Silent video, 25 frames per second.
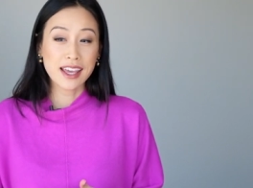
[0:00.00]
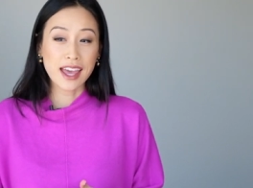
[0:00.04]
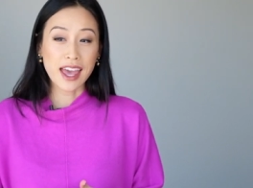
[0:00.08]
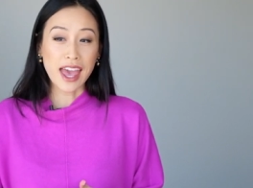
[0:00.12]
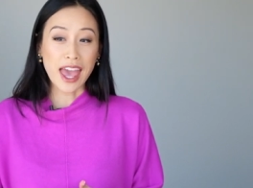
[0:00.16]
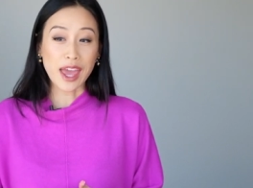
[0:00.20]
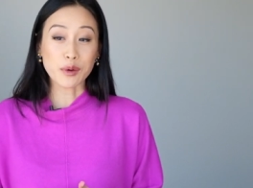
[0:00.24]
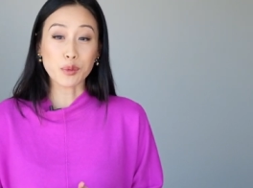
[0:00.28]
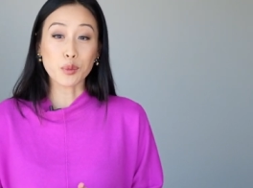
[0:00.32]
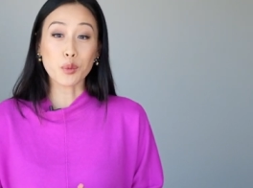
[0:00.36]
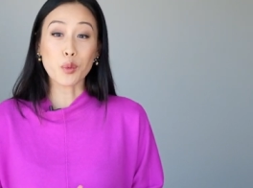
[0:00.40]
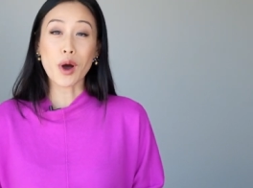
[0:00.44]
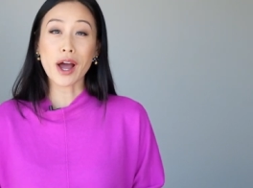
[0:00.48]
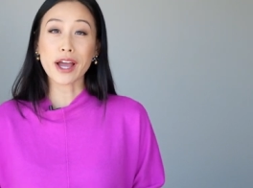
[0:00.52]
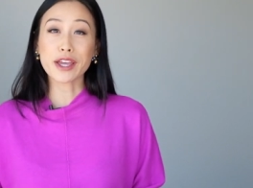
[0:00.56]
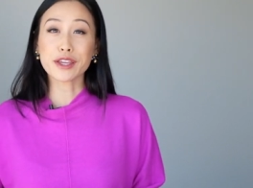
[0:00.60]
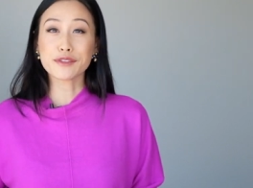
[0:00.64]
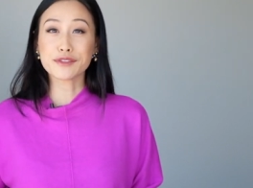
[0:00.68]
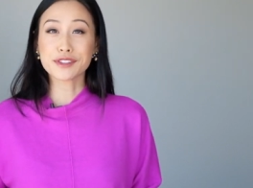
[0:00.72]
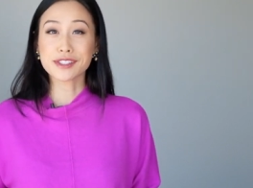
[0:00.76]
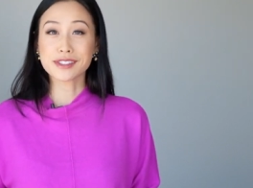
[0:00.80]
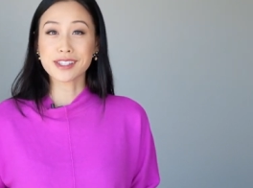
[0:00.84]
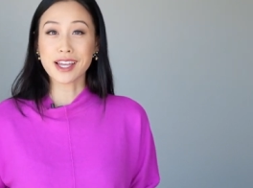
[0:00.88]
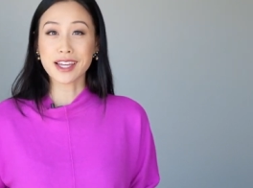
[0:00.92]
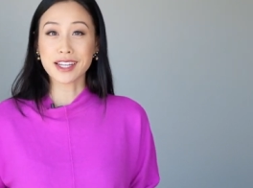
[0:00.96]
and why you've
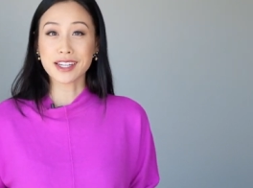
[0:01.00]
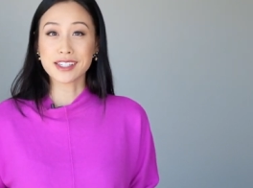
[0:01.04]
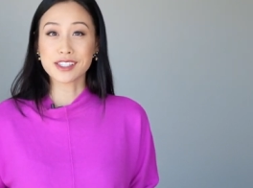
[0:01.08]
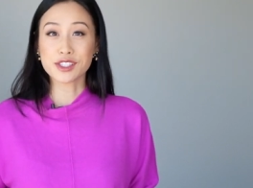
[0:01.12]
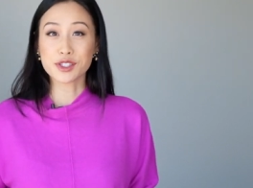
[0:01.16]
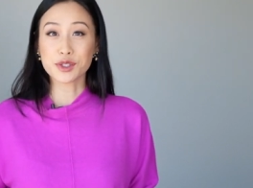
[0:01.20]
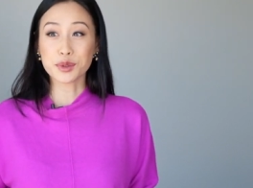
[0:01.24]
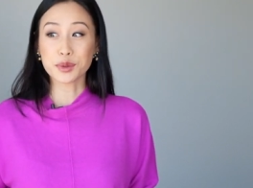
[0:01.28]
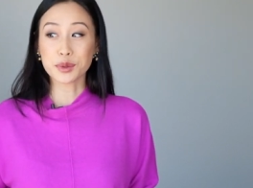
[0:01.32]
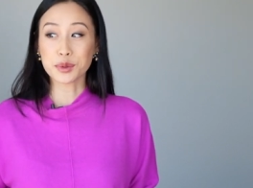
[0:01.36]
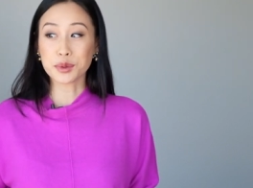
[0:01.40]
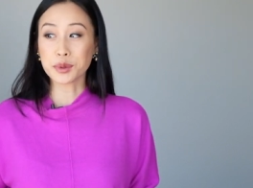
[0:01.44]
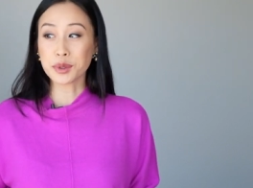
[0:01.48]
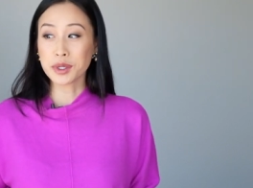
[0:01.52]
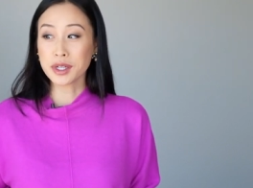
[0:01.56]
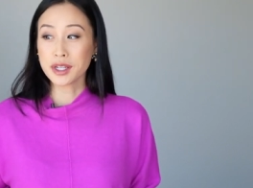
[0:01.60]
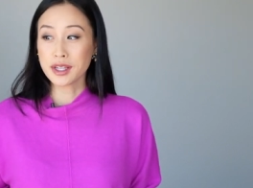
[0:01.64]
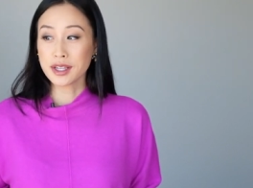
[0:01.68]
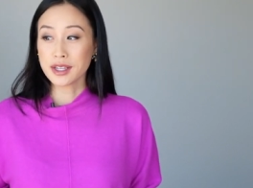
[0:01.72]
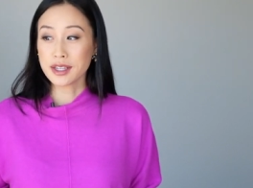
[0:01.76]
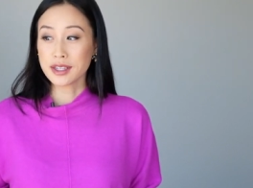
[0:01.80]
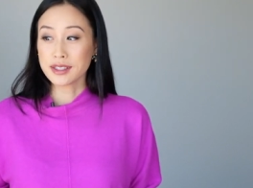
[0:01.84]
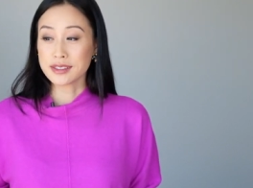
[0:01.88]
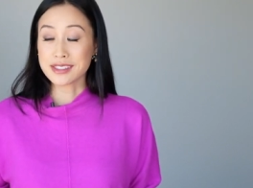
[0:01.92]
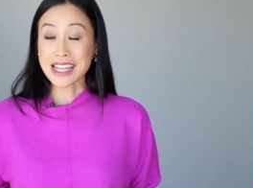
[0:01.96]
decided to
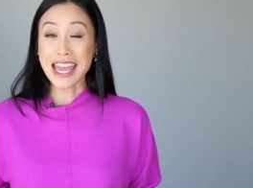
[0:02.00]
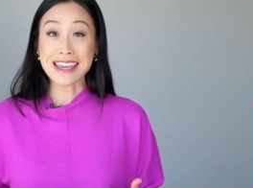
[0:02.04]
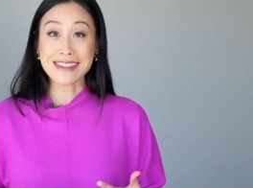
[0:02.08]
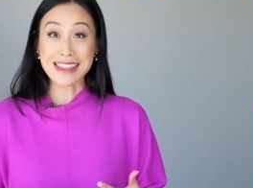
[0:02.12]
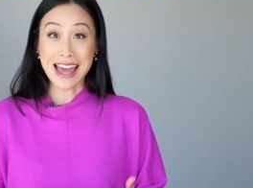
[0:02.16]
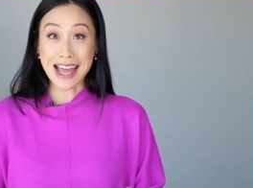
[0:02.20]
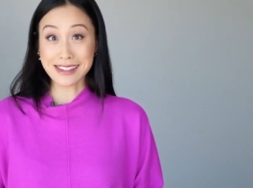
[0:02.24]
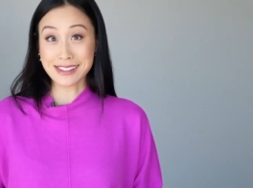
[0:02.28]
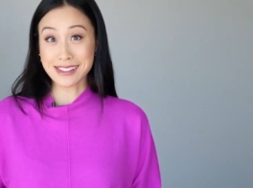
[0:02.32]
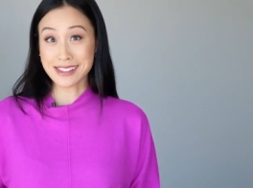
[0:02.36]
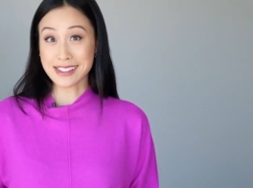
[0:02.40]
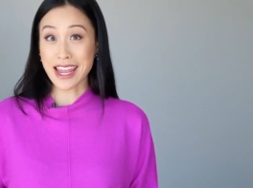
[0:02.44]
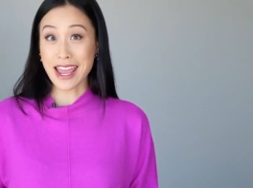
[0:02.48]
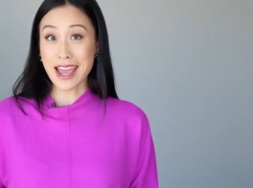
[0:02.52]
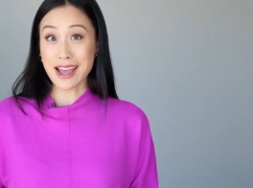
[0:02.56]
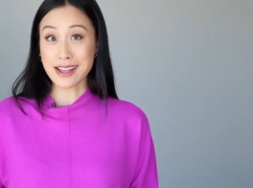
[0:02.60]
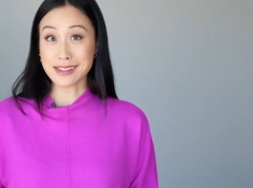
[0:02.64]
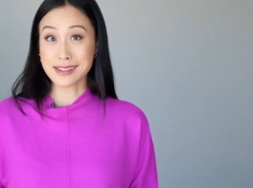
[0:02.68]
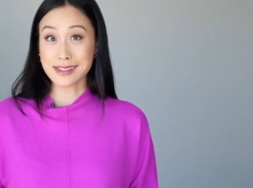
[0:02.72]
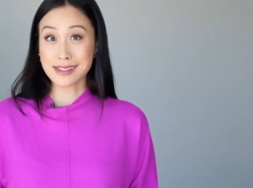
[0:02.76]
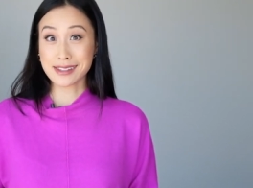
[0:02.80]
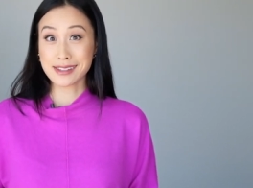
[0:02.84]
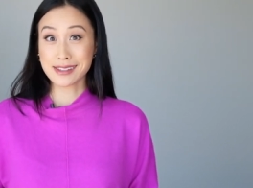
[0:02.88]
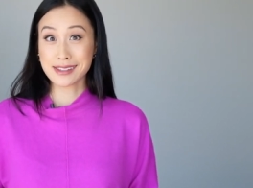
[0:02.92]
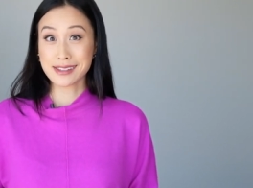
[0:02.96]
take that
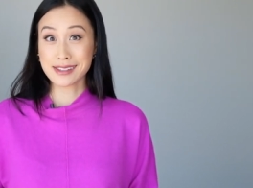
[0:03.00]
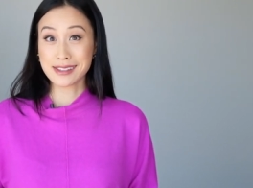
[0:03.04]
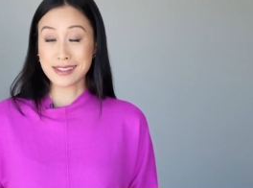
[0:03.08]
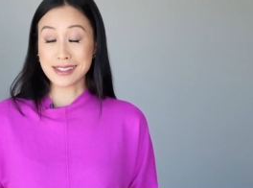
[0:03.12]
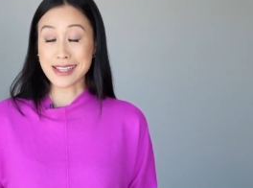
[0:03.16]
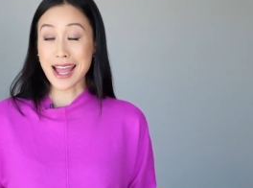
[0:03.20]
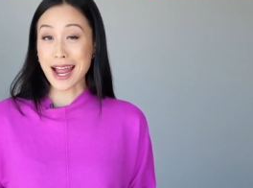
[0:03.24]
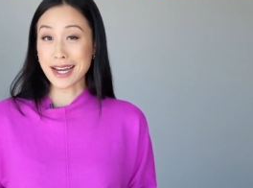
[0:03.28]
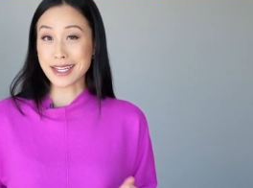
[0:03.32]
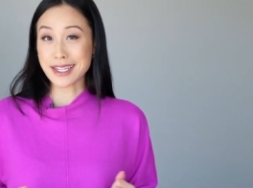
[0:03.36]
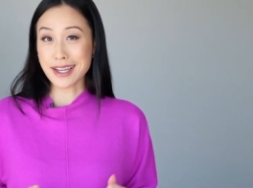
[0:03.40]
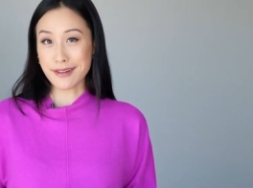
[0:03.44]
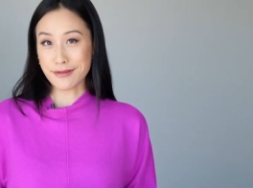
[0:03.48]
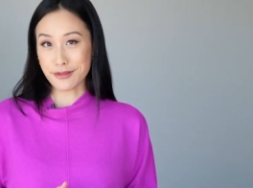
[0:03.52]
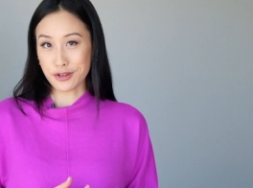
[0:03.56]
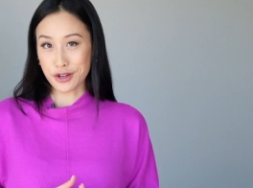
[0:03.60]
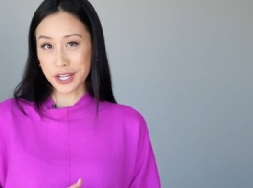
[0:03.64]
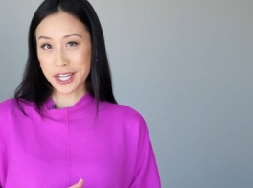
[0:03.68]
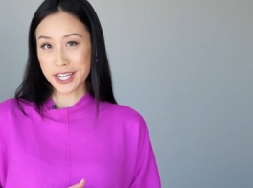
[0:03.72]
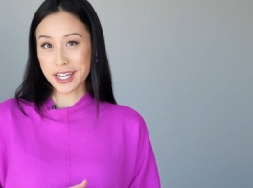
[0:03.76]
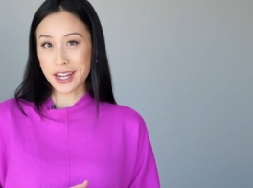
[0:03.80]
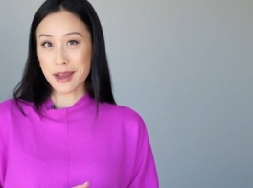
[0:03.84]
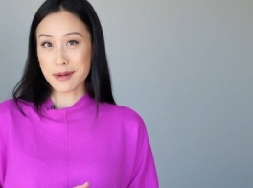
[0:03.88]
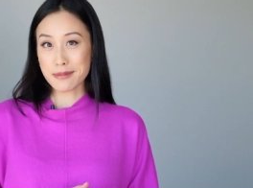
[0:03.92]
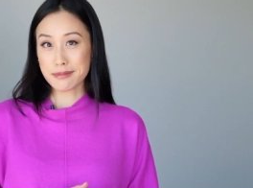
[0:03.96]
stance, not covering
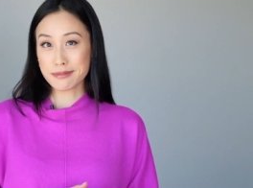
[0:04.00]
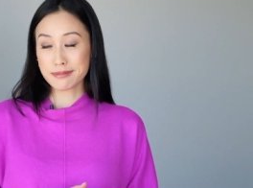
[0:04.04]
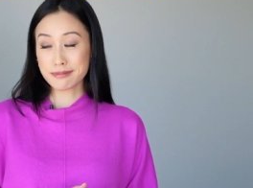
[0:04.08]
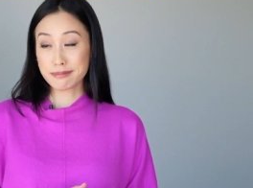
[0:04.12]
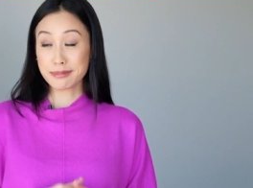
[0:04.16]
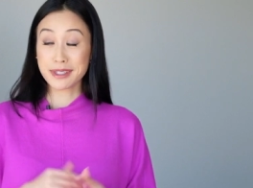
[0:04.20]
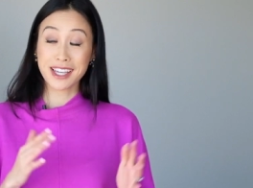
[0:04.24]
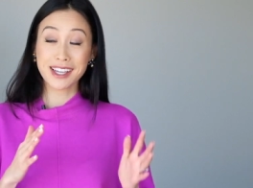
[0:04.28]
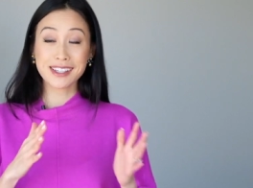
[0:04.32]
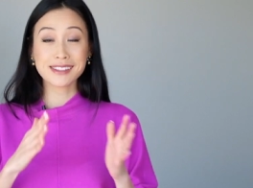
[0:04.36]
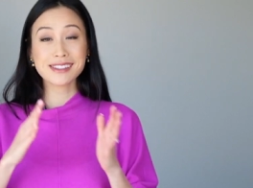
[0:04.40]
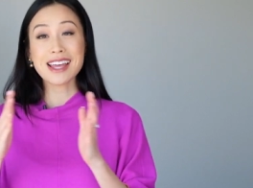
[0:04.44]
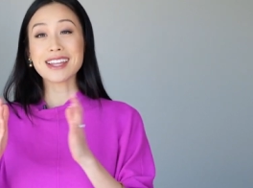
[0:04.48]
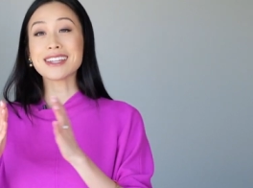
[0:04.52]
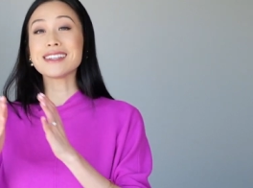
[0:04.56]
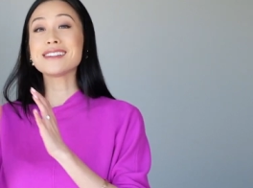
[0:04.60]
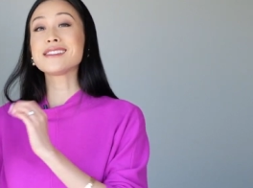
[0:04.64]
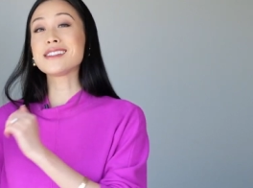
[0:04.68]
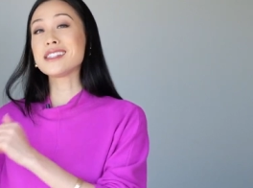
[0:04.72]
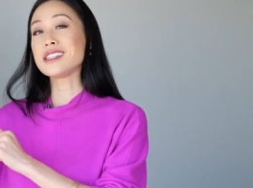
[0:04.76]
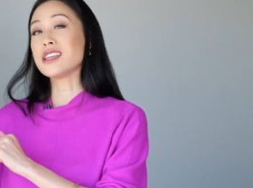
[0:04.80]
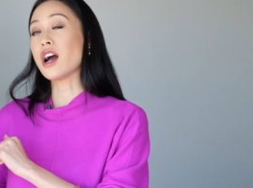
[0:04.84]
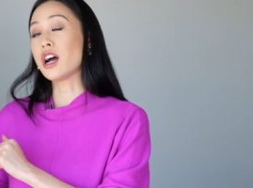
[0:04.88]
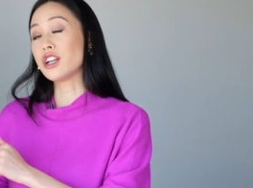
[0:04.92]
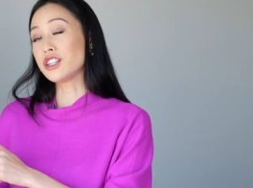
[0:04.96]
it up, because that is
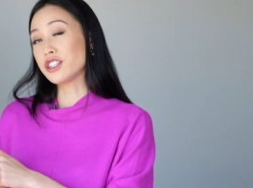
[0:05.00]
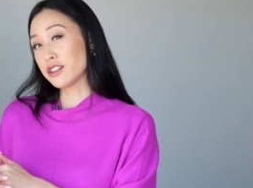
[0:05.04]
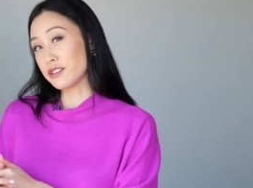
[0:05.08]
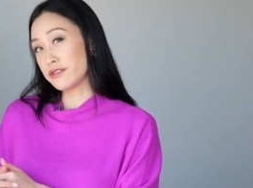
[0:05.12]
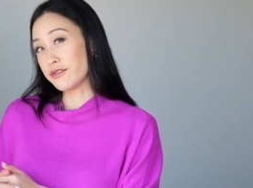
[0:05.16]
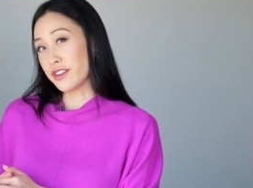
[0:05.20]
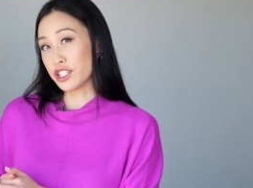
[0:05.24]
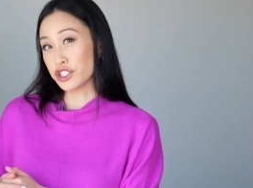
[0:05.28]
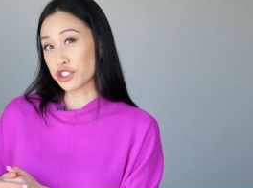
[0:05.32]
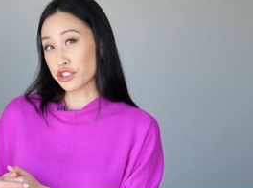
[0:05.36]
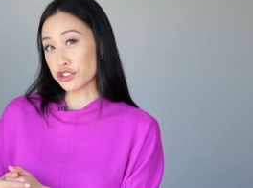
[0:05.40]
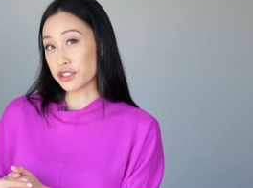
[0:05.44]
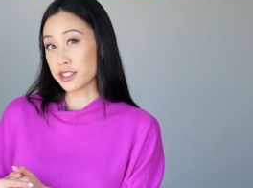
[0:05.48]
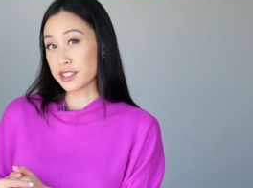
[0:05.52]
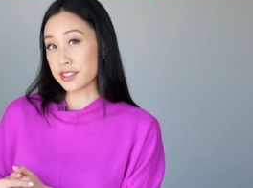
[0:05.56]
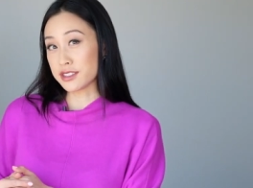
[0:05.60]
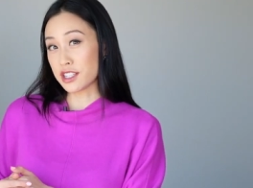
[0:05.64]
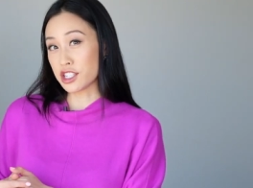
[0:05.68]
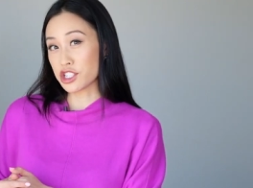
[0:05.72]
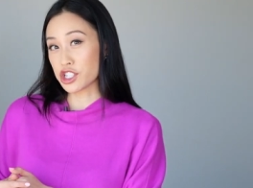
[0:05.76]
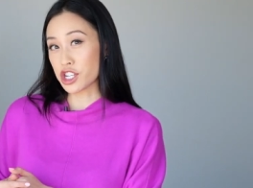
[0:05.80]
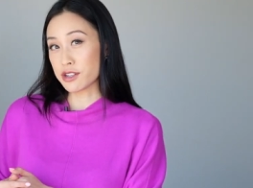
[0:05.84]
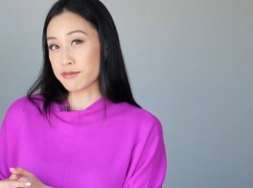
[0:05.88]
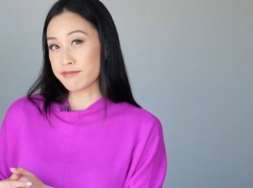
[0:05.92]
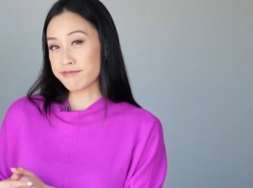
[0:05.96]
the unconventional
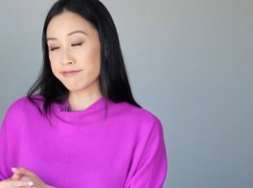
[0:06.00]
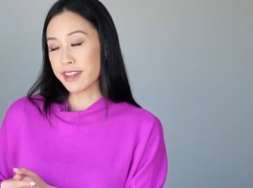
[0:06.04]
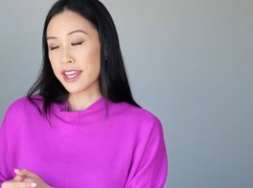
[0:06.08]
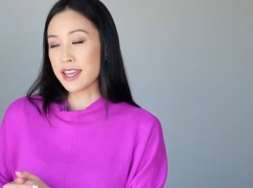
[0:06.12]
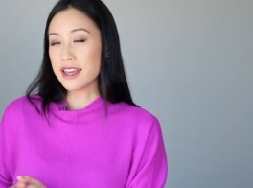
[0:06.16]
decision.